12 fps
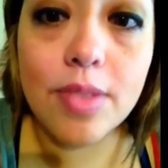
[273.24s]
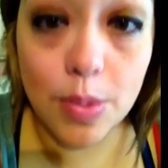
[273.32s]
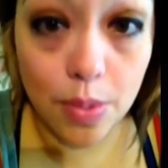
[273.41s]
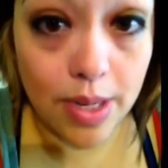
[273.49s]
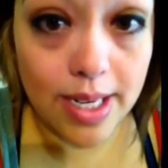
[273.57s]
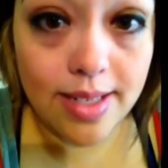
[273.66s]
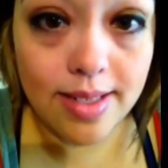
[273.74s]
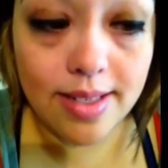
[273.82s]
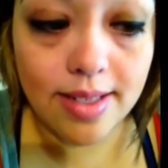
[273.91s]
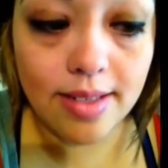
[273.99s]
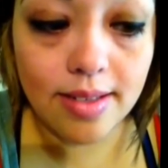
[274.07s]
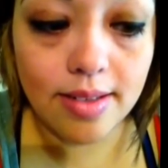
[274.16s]

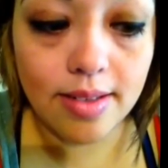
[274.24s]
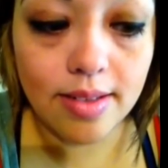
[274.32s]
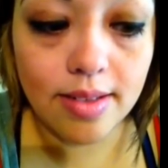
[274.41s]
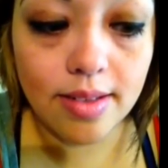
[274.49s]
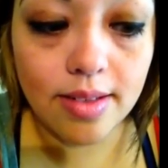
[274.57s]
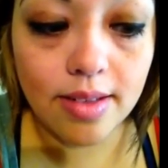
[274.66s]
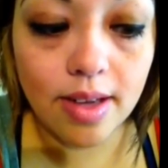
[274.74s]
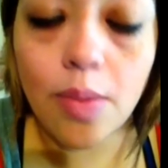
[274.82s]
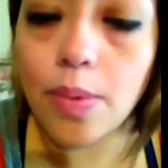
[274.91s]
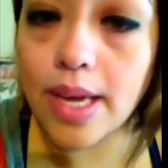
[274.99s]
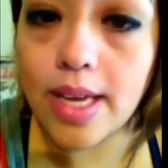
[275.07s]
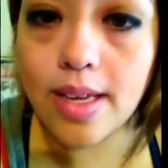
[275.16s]
twice a
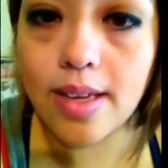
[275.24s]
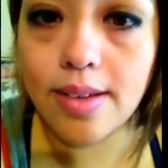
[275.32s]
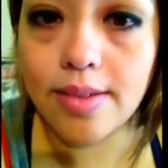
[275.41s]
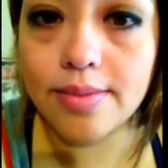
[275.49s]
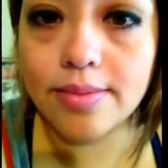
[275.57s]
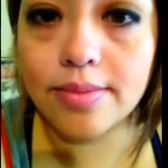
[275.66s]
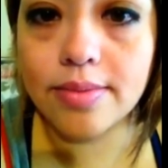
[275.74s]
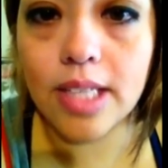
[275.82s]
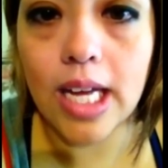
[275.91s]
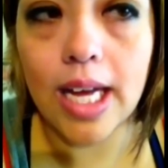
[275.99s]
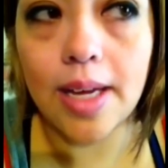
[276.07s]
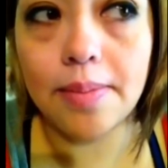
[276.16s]
week.
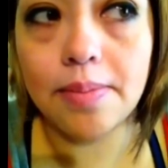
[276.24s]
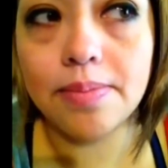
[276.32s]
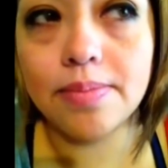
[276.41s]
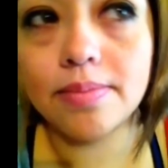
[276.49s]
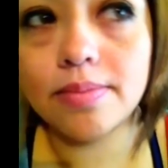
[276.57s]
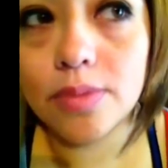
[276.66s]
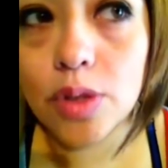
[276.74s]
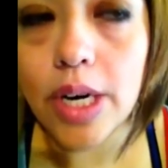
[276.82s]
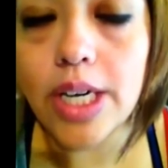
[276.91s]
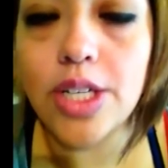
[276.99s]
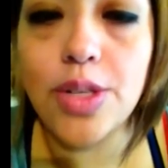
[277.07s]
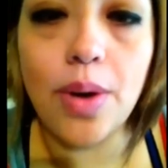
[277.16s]

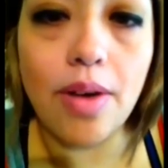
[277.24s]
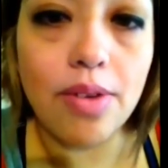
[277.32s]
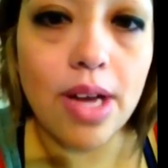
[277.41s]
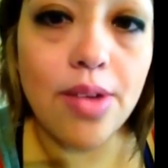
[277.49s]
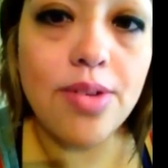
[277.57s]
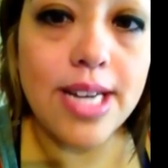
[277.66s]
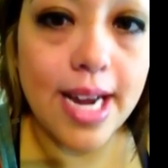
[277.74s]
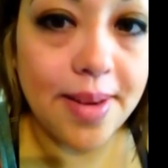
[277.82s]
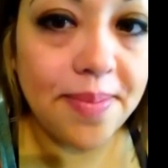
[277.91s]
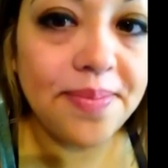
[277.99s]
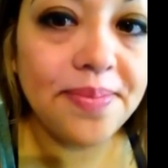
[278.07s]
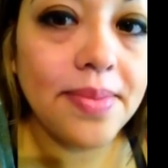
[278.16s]
Tried to do every other
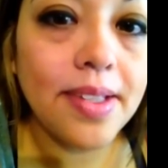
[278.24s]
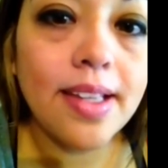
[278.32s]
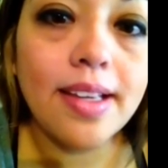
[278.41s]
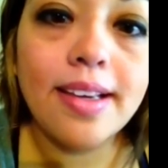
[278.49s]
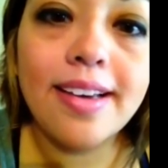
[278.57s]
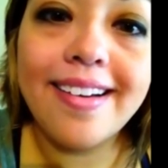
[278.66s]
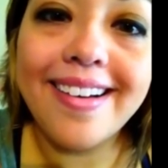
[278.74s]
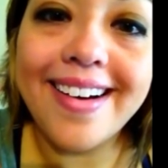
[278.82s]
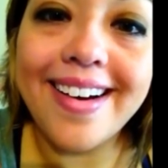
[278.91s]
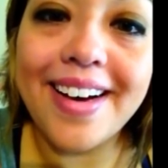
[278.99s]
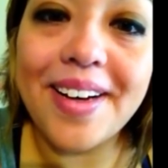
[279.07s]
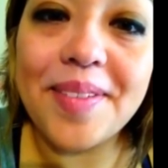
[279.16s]
day.
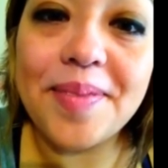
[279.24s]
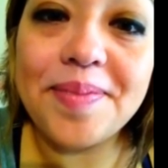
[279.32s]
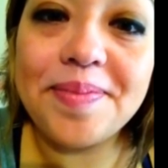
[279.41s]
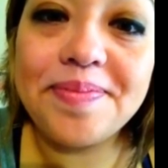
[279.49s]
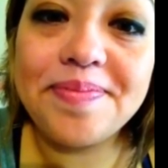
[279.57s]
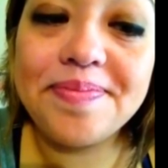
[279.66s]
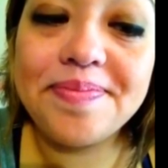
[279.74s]
And